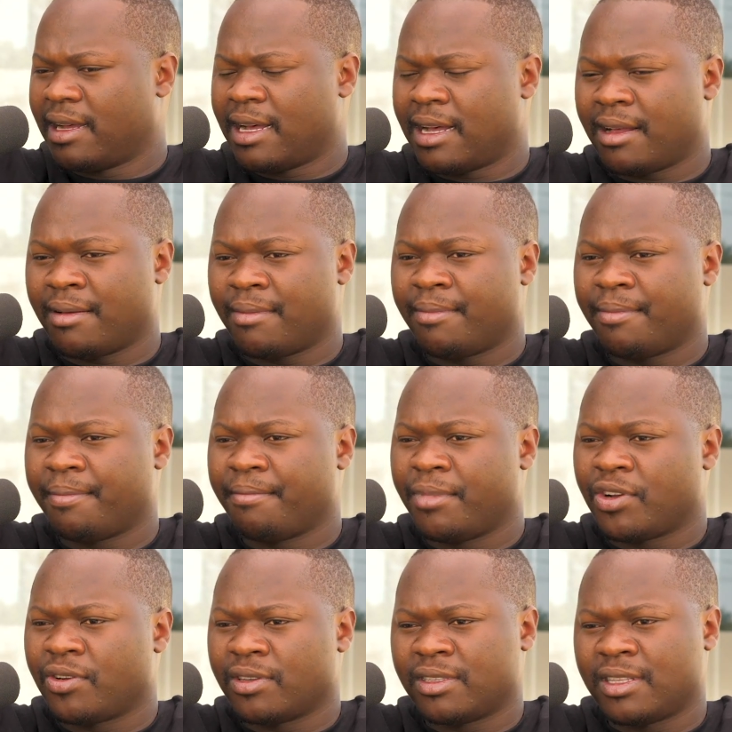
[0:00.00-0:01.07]

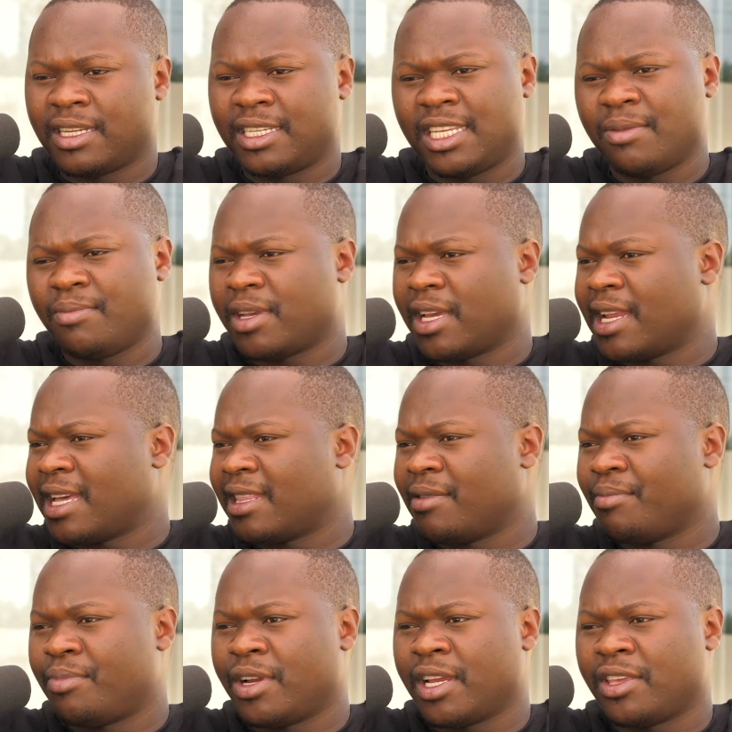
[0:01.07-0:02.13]
because the team can either
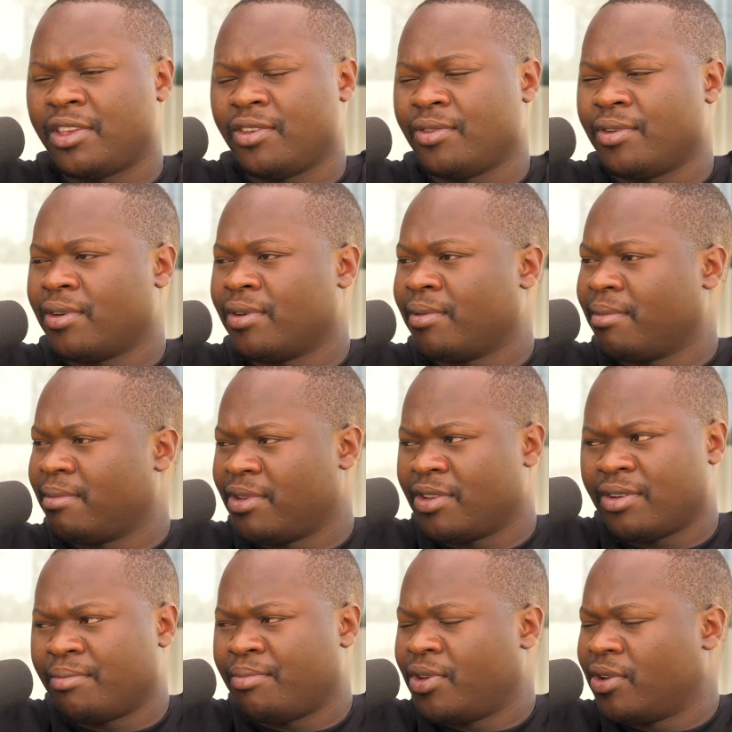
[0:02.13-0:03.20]
break you or, you
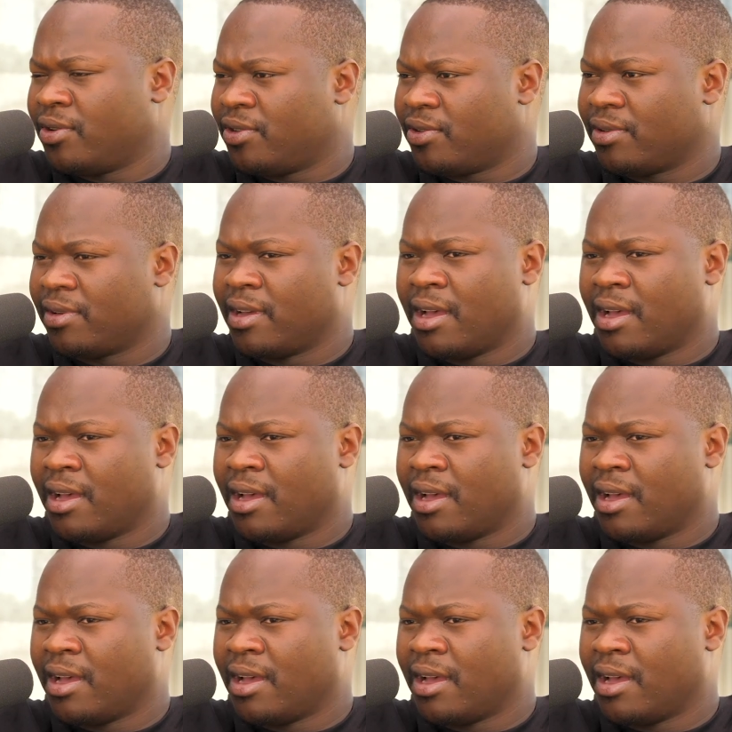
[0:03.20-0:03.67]
know, build you.